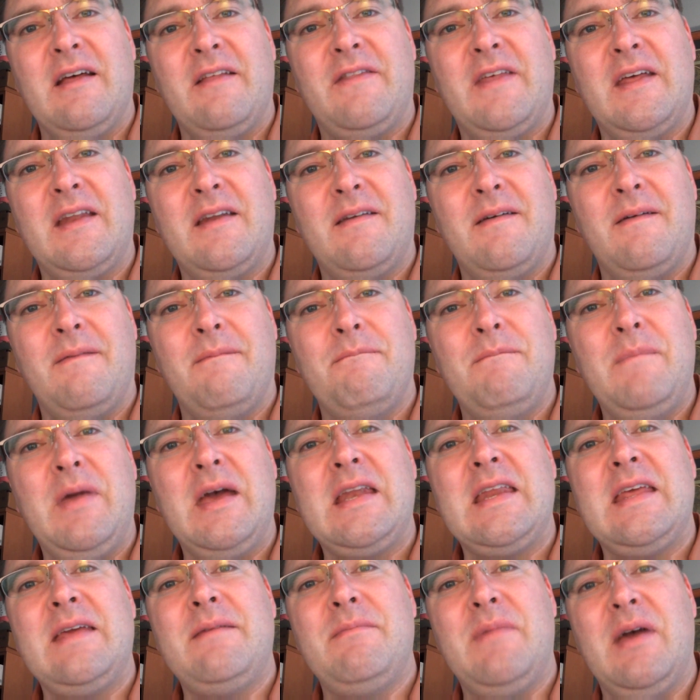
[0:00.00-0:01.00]
that
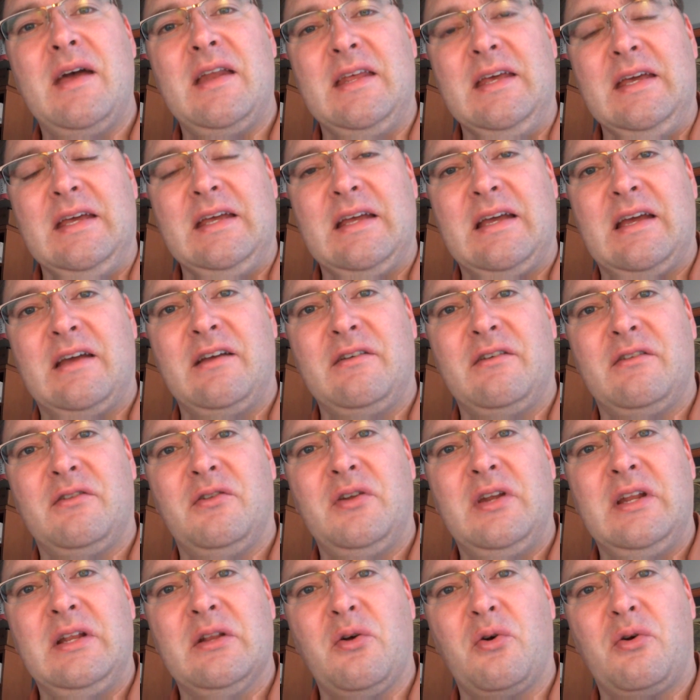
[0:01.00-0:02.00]
many,
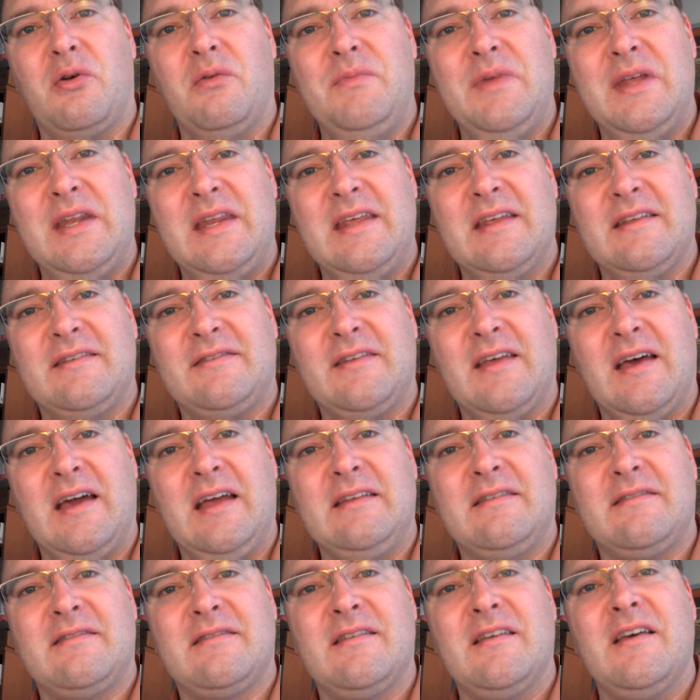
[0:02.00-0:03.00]
including local media
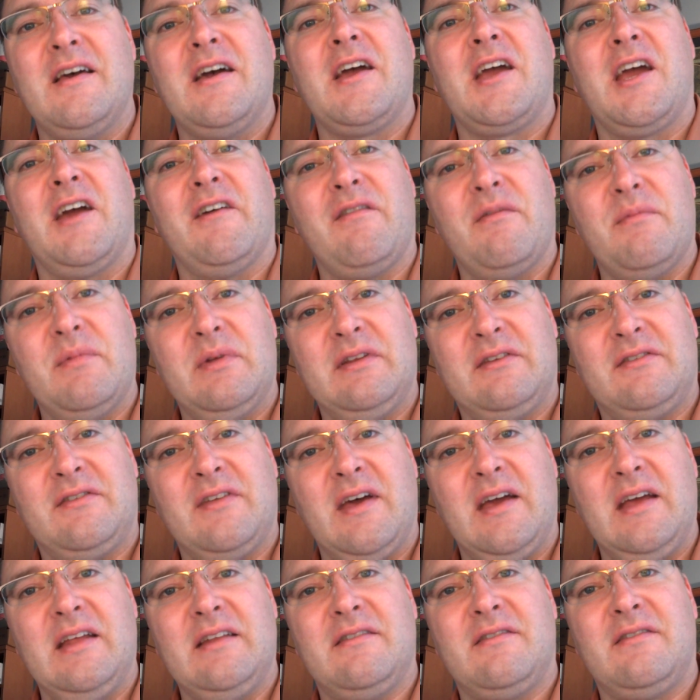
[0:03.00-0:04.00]
sites, government
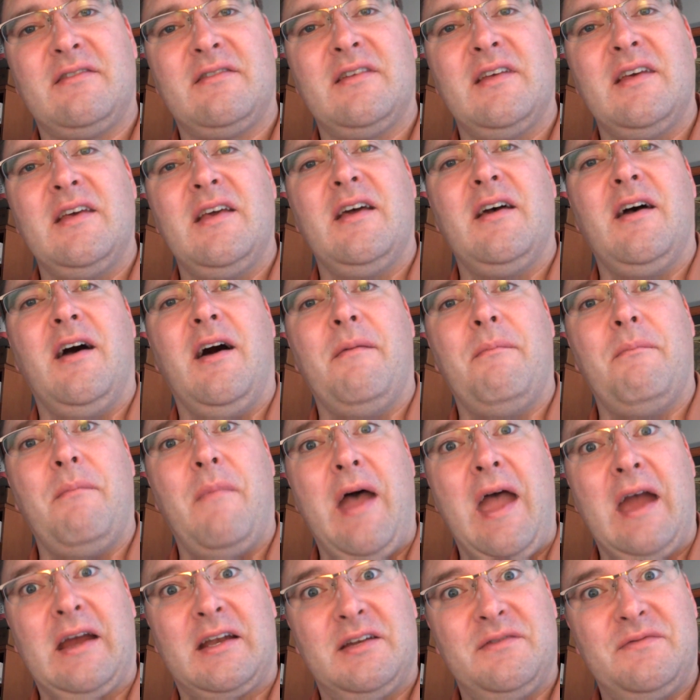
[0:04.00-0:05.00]
sites,
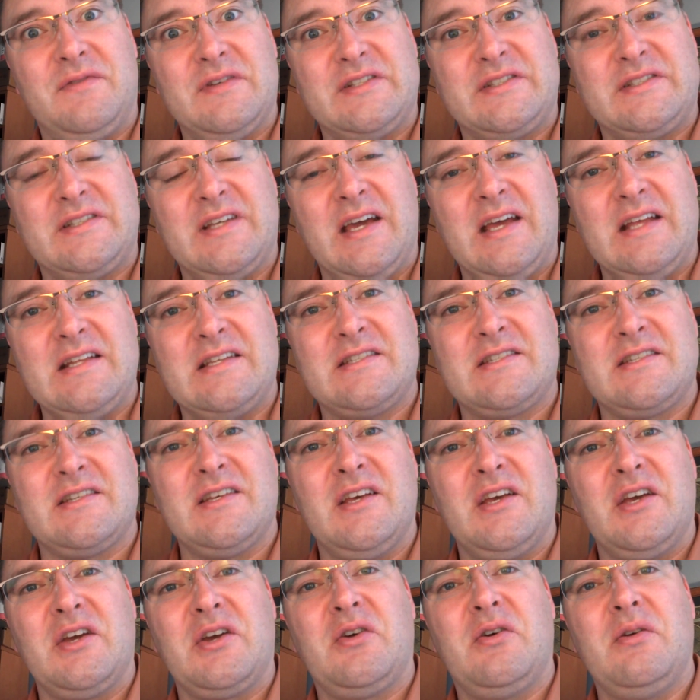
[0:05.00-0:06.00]
activist sites,
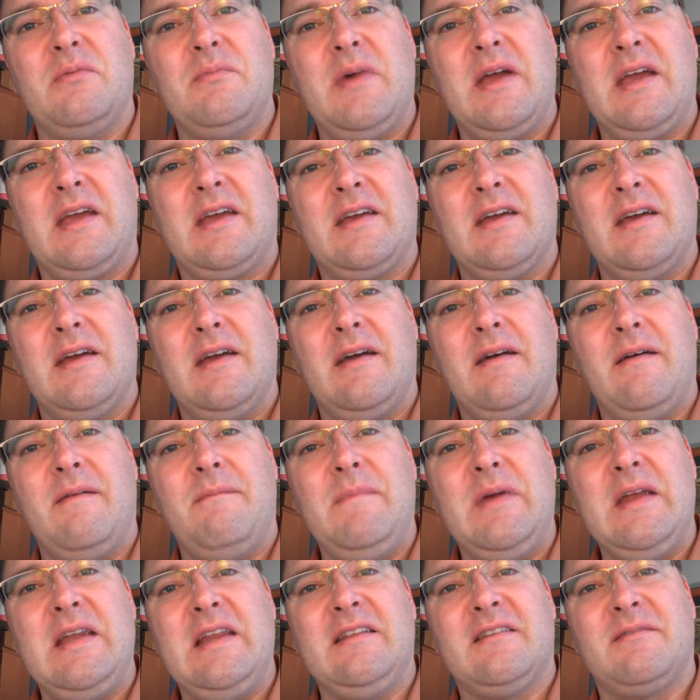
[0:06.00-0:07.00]
could make
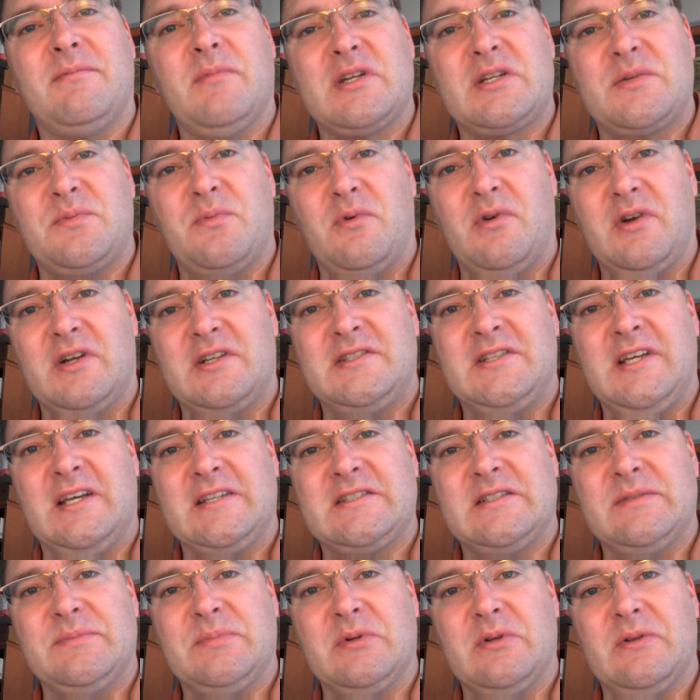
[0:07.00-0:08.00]
meetings much more
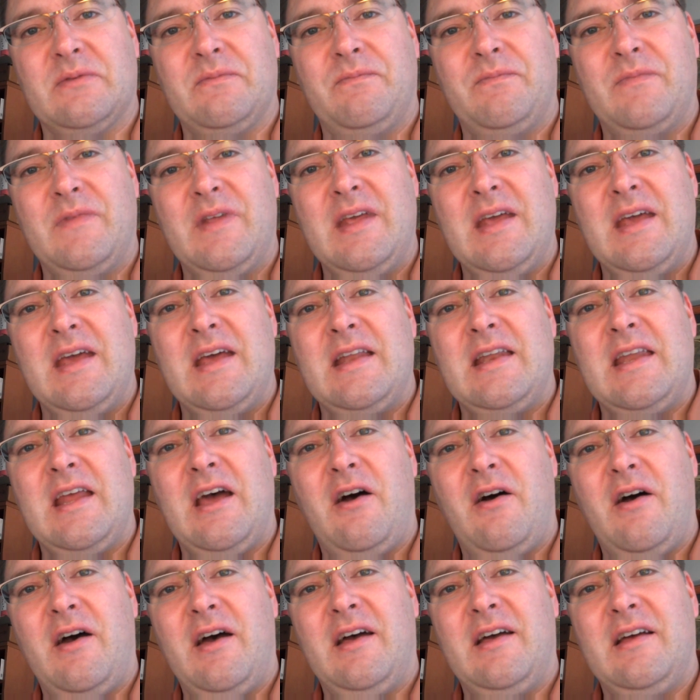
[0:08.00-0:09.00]
accessible.
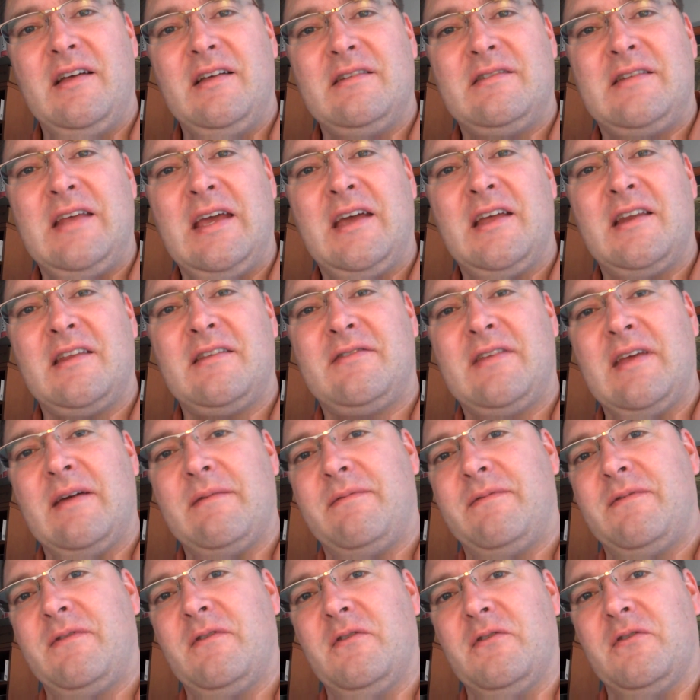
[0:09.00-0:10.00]
Now, take it a step
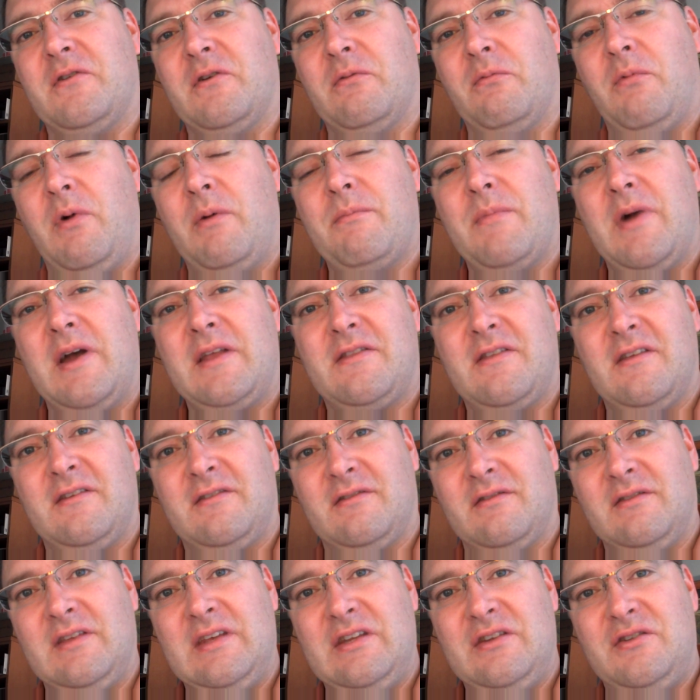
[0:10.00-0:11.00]
further. What might
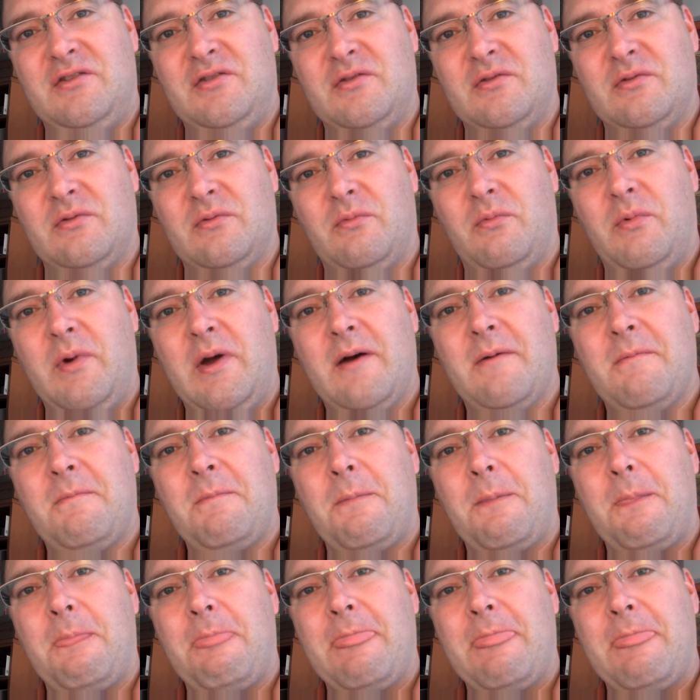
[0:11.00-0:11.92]
this lead to? Well,